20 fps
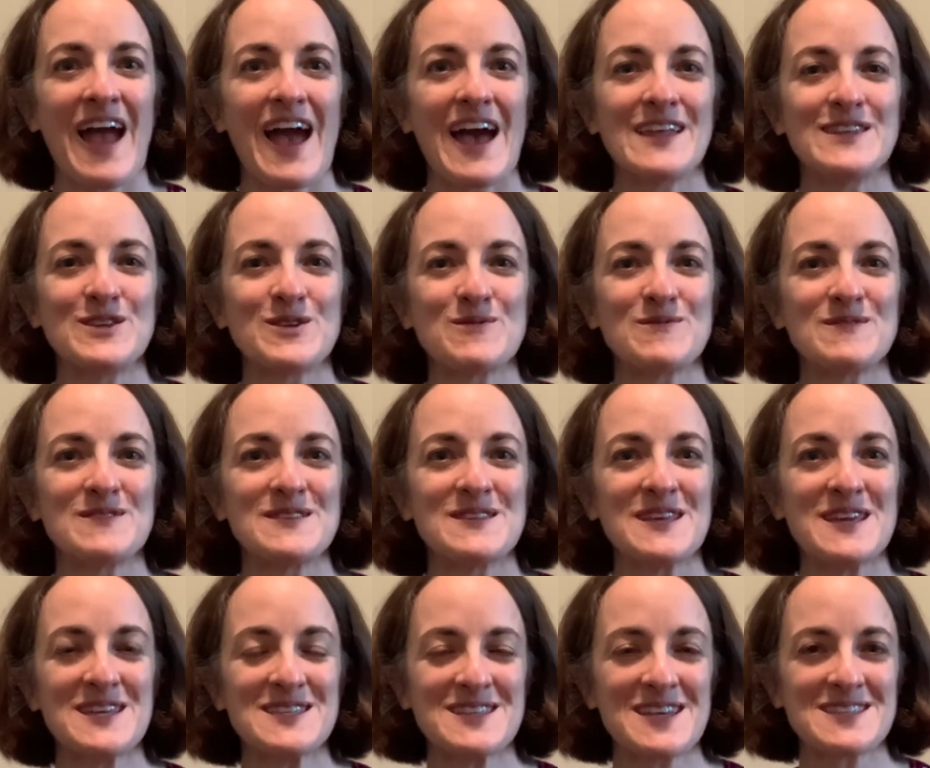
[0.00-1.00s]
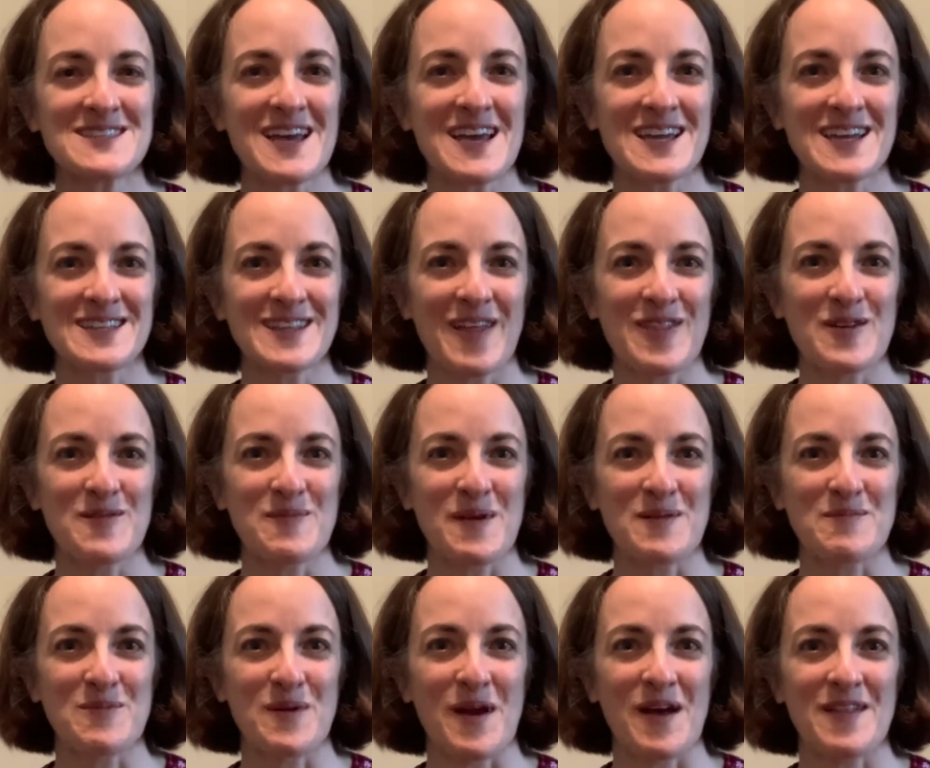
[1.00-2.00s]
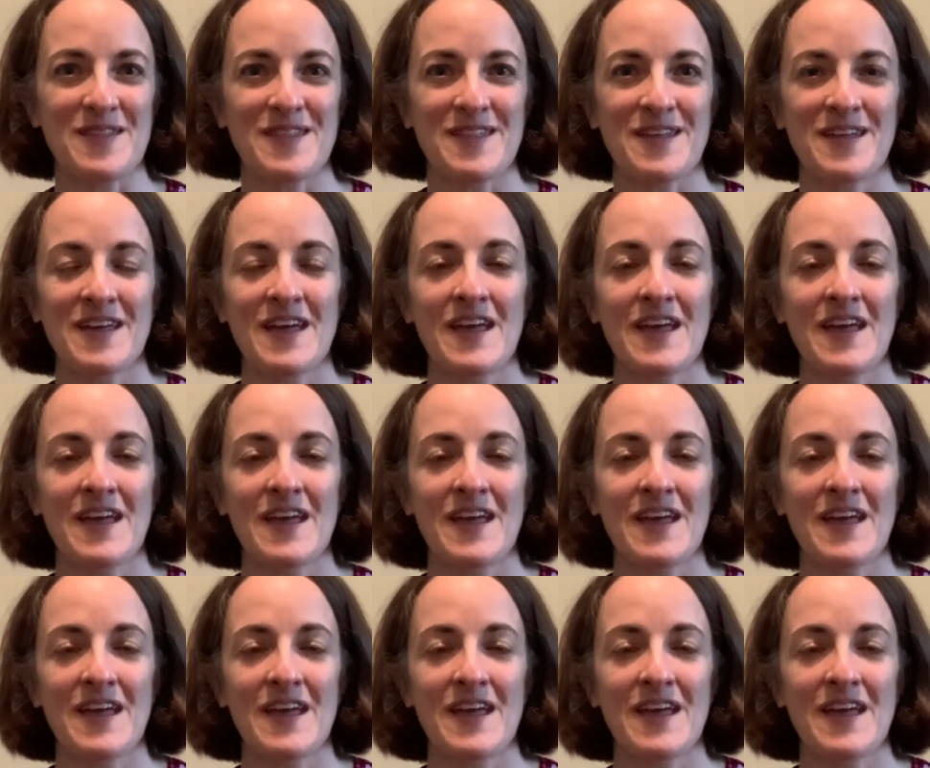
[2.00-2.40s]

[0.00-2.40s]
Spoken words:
and you need to take another big breath.